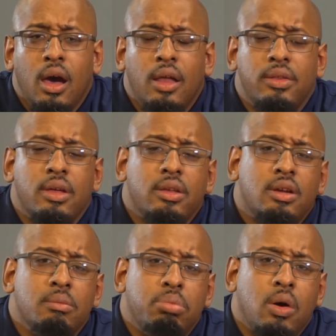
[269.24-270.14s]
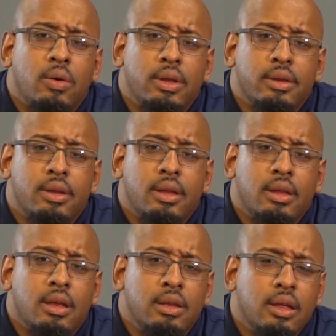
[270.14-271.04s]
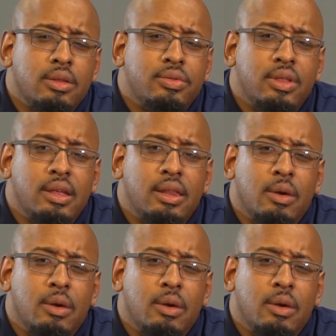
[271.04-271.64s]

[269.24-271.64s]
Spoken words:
Another component, another thing